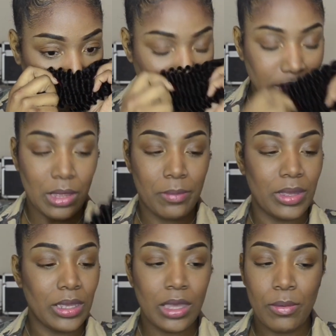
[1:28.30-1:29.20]
It's not
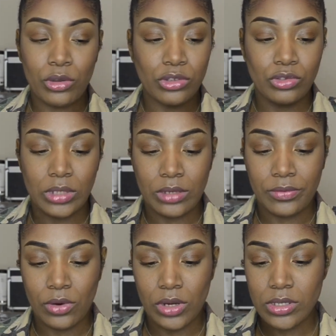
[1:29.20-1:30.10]
being chemical treat,
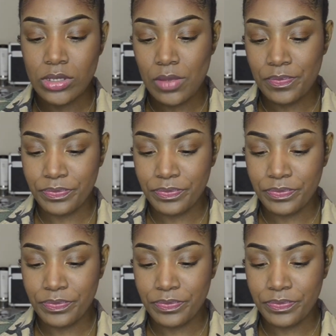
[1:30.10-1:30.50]
of course.